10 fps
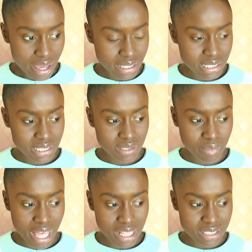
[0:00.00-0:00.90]
it
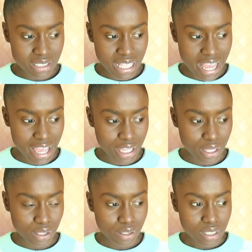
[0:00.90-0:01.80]
smells like,
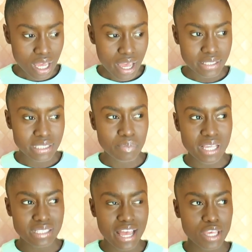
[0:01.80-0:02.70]

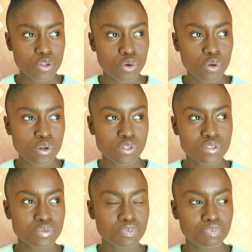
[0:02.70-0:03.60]
you know,
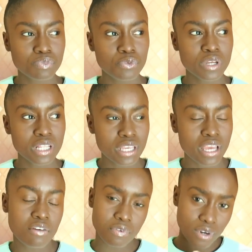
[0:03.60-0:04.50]
those
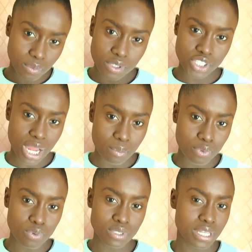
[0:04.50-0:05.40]
really affordable
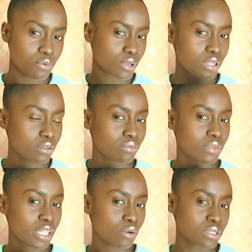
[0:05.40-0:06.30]
shampoos that really,
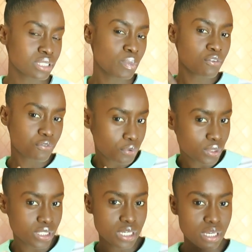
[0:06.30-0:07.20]
they don't smell
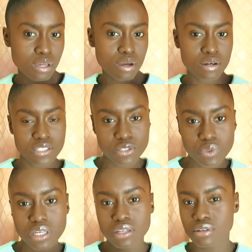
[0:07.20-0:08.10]
fruity
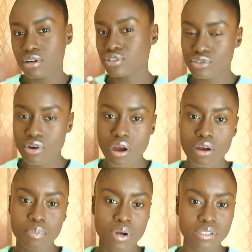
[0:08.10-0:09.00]
sweet or
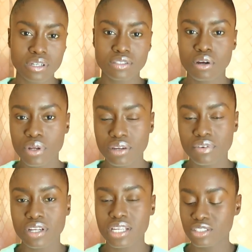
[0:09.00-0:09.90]
strong or pungent or
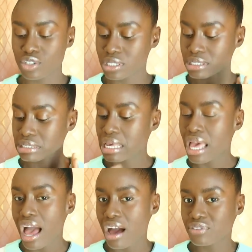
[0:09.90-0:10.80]
whatever. They just
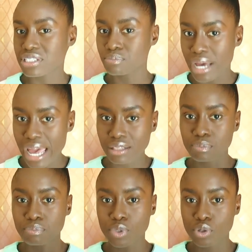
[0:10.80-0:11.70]
have this
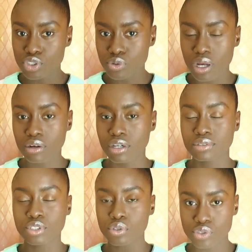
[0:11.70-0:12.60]
mild
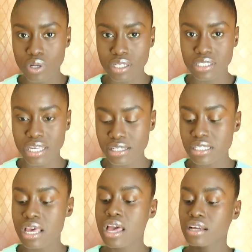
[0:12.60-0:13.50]
neutral
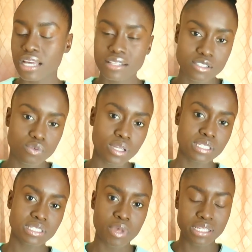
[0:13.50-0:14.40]
scent. That is what
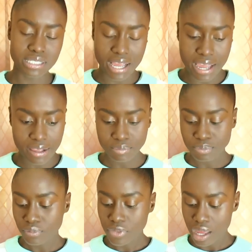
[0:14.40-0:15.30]
it smells like.
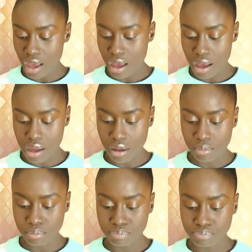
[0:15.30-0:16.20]

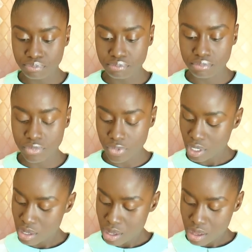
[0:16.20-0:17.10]

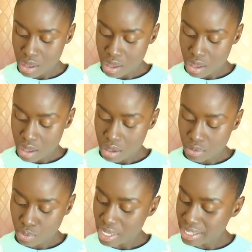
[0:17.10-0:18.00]

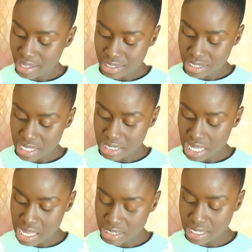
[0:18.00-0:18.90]
What else? It
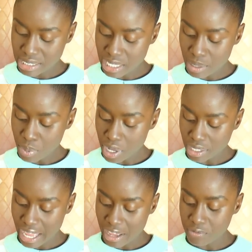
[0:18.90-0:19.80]
says
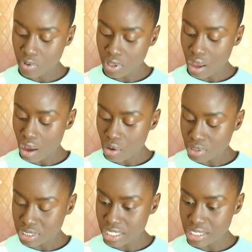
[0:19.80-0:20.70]
16.9 full
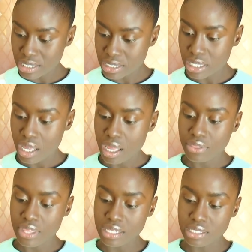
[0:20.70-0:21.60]
ounces.
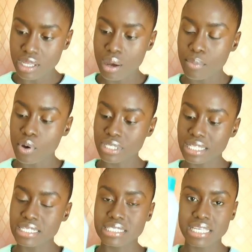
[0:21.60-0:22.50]
That's the amount
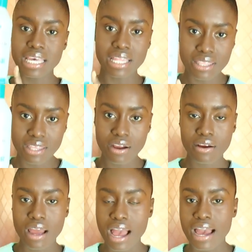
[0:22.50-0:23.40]
that is in
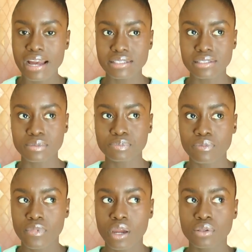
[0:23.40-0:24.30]
there. And
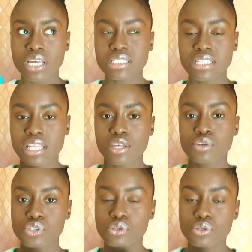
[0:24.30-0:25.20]
they say
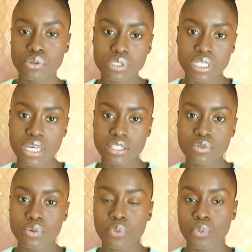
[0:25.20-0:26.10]
that you should use
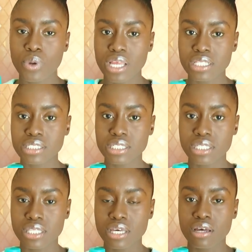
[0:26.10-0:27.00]
it with
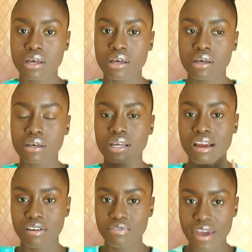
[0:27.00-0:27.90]
the
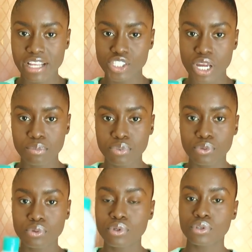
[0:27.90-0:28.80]
clarifying
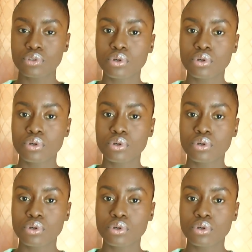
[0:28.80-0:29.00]
shampoo.